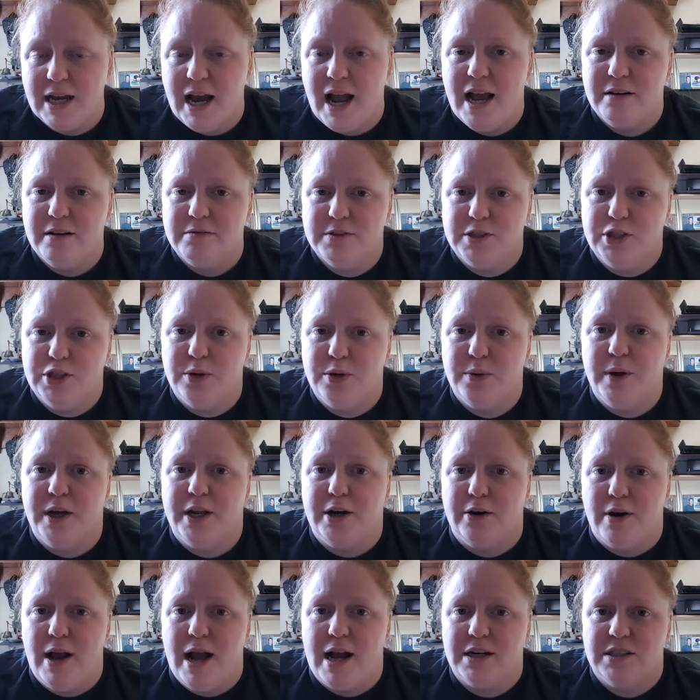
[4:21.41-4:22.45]
I have two
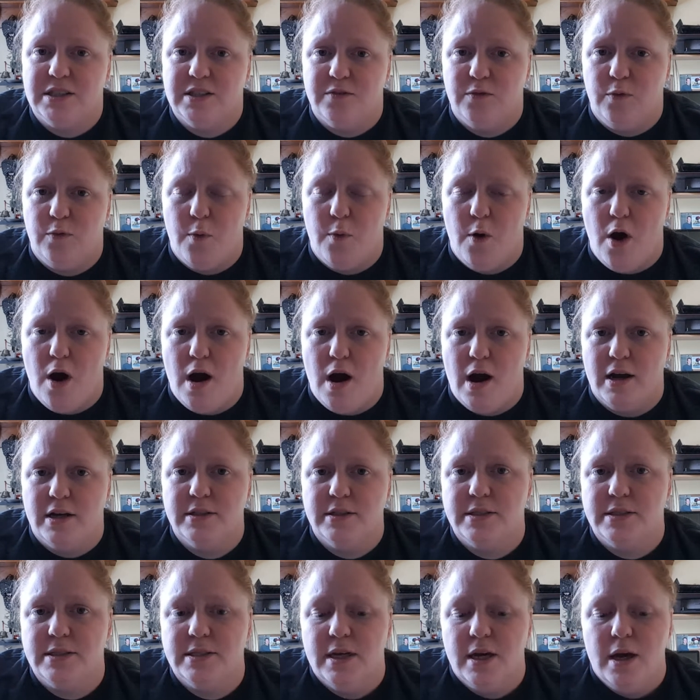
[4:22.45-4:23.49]
interactive
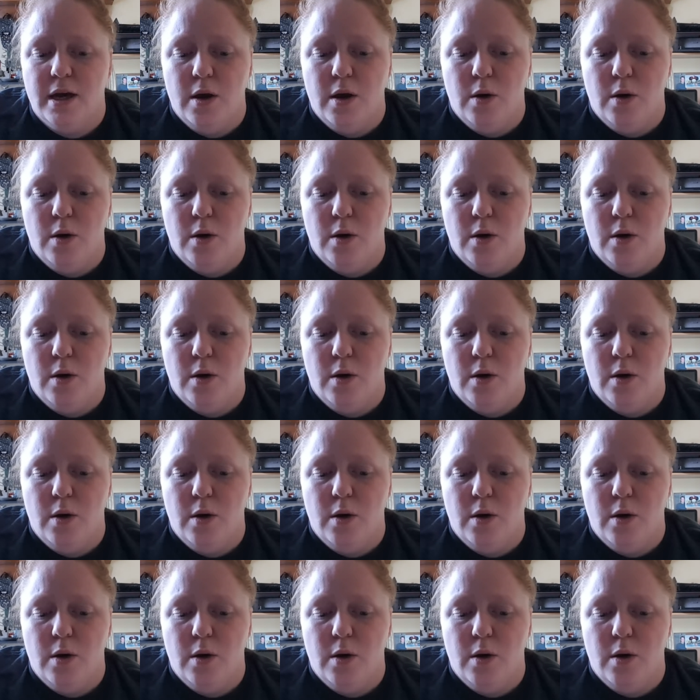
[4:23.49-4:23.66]
wands,